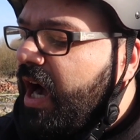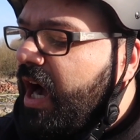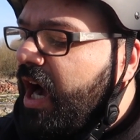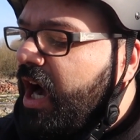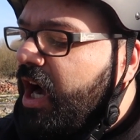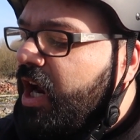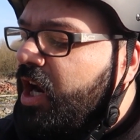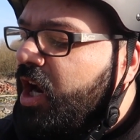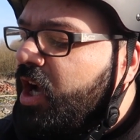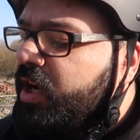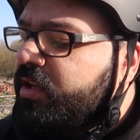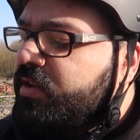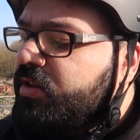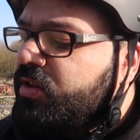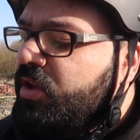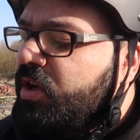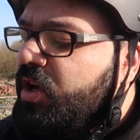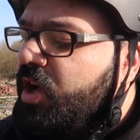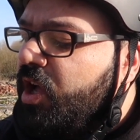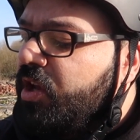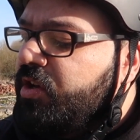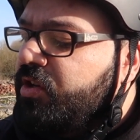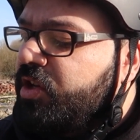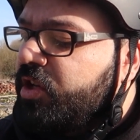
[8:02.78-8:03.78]
I like
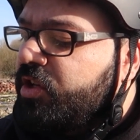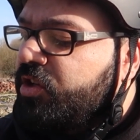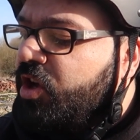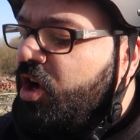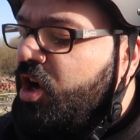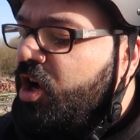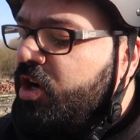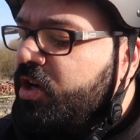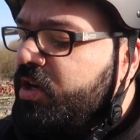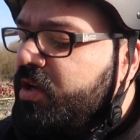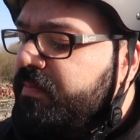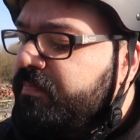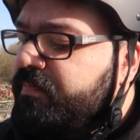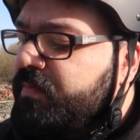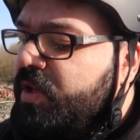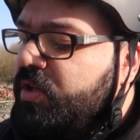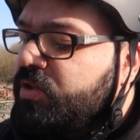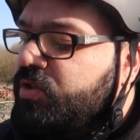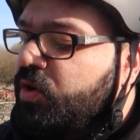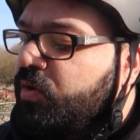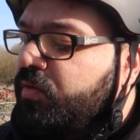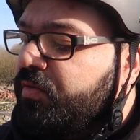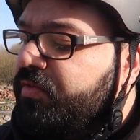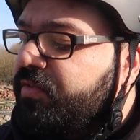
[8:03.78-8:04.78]
the underdog,
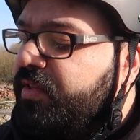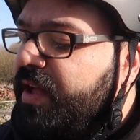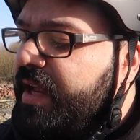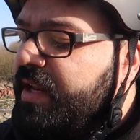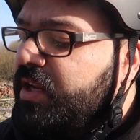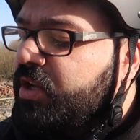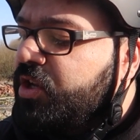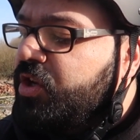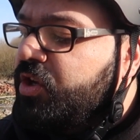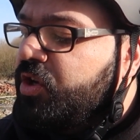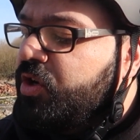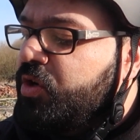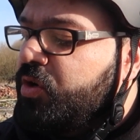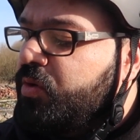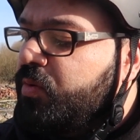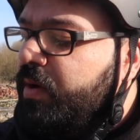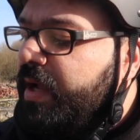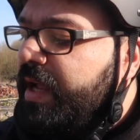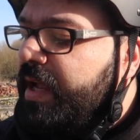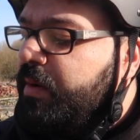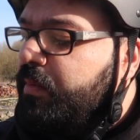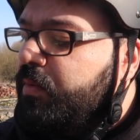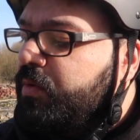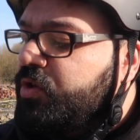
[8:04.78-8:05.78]
so thank you.
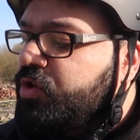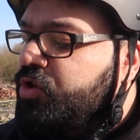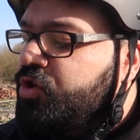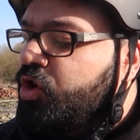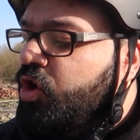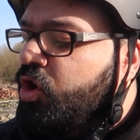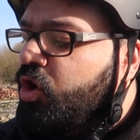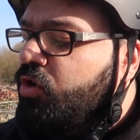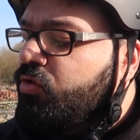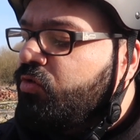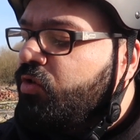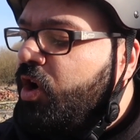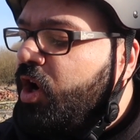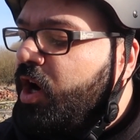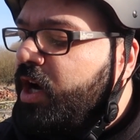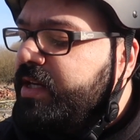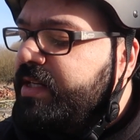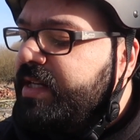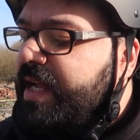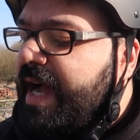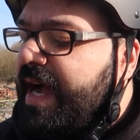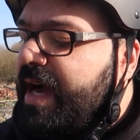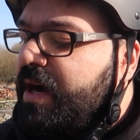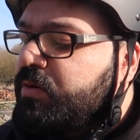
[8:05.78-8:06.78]
It was your
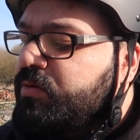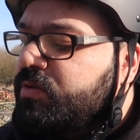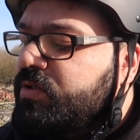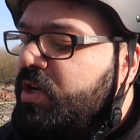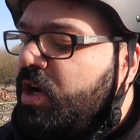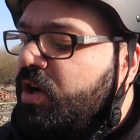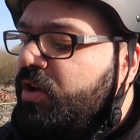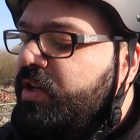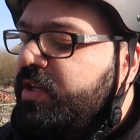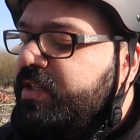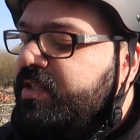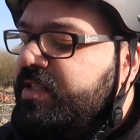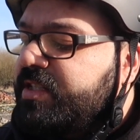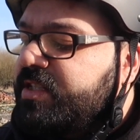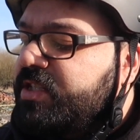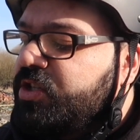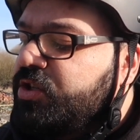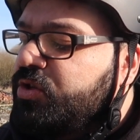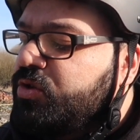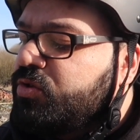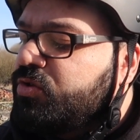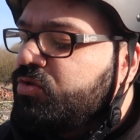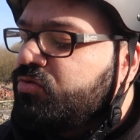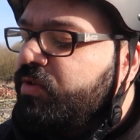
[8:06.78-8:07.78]
ride out on the
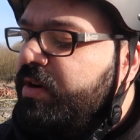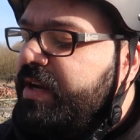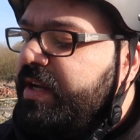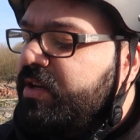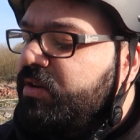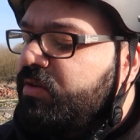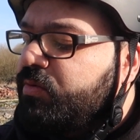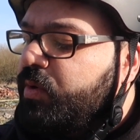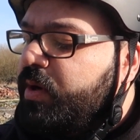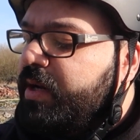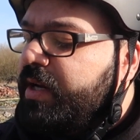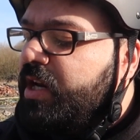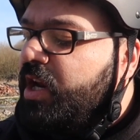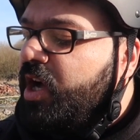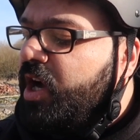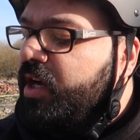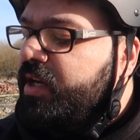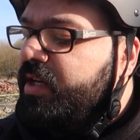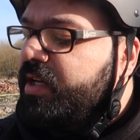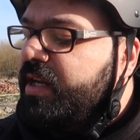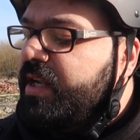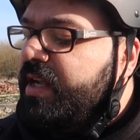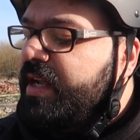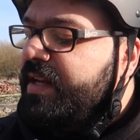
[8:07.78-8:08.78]
disused railway
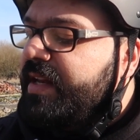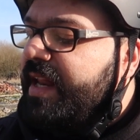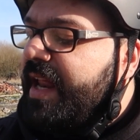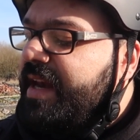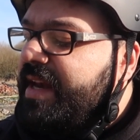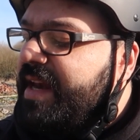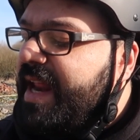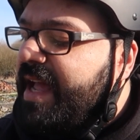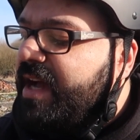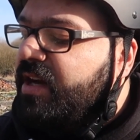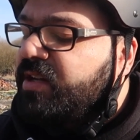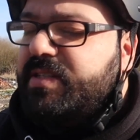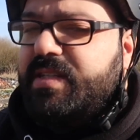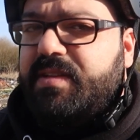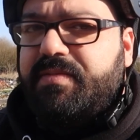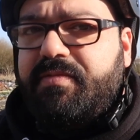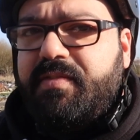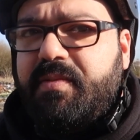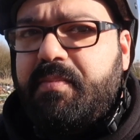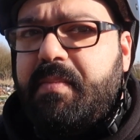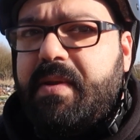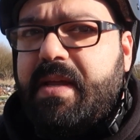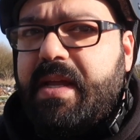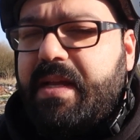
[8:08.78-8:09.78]
line that nailed it
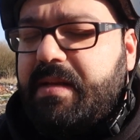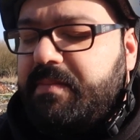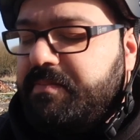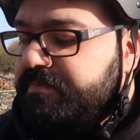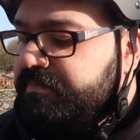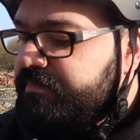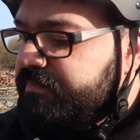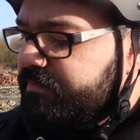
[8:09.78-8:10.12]
for me.